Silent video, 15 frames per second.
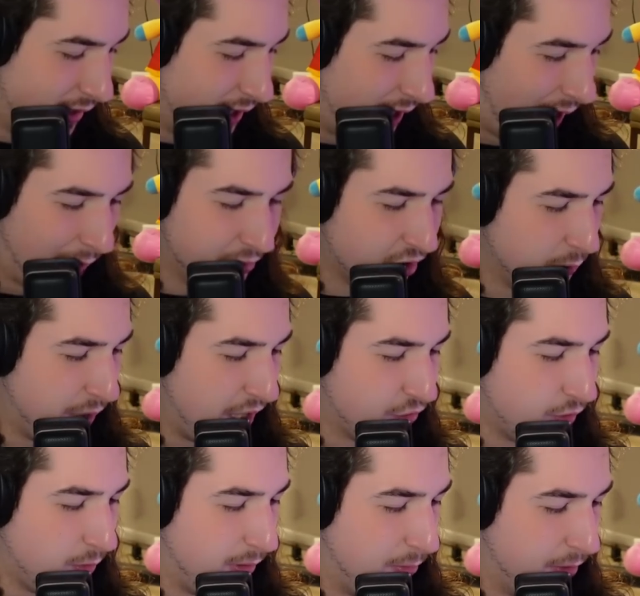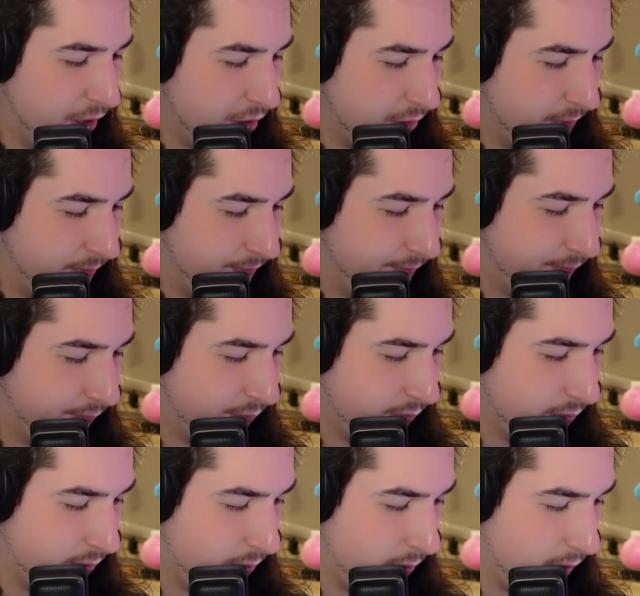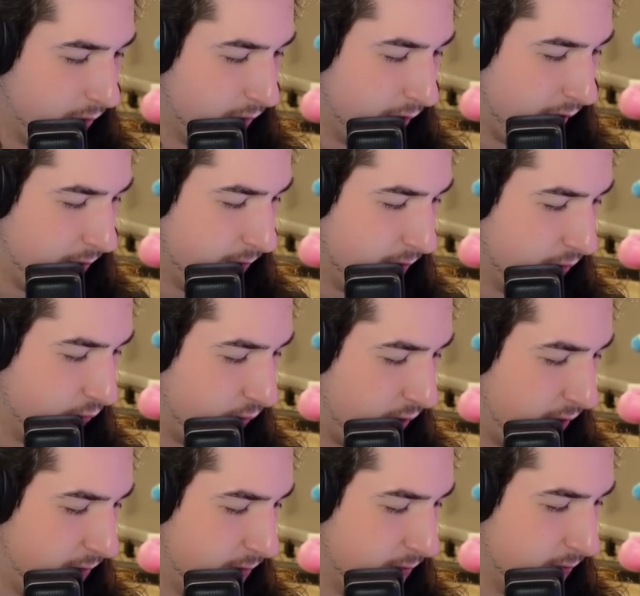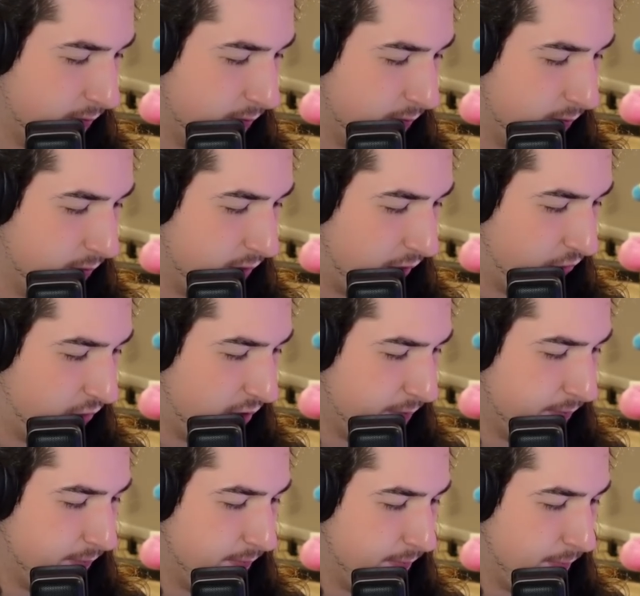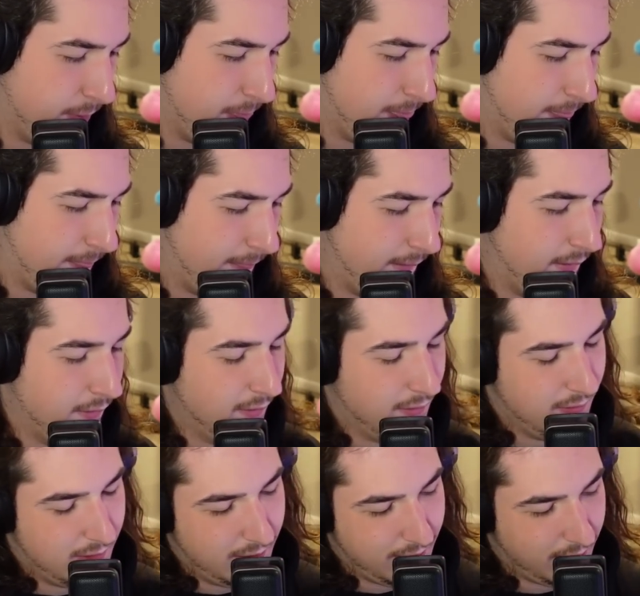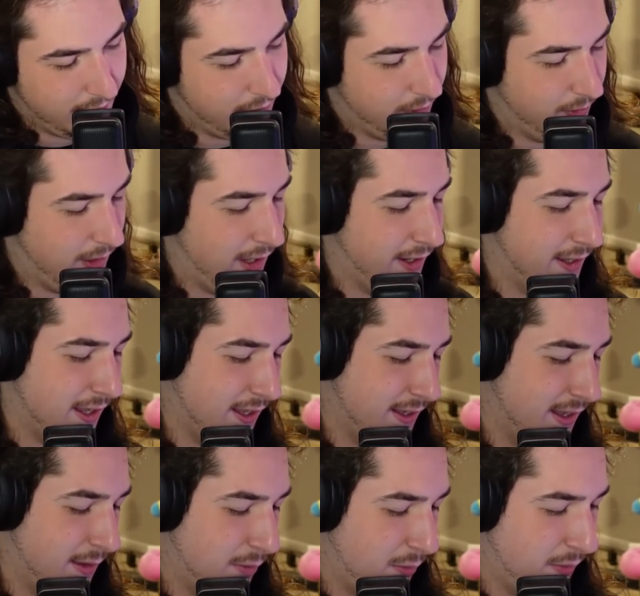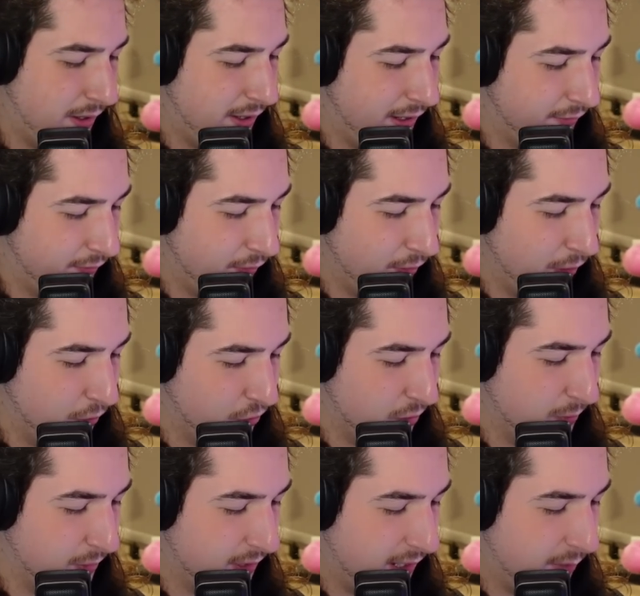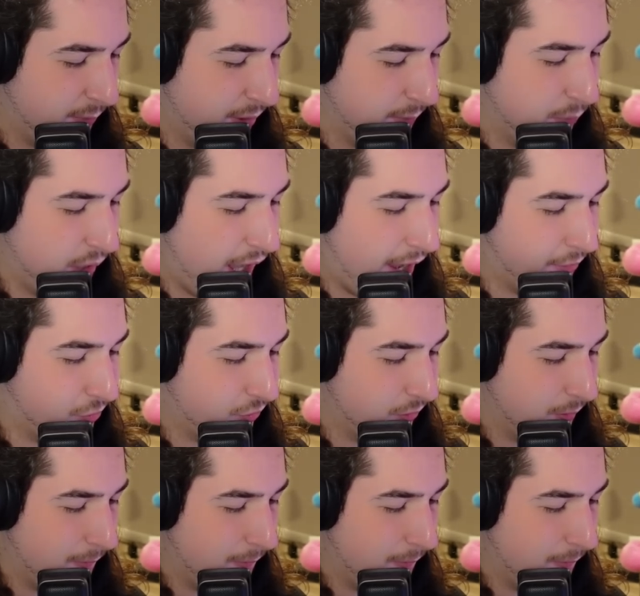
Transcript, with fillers: I'm just going to blast right away. What are you doing? Okay. That's fine. Sidestep. That's too late. God damn it, man. If only I was good with timing. Blast!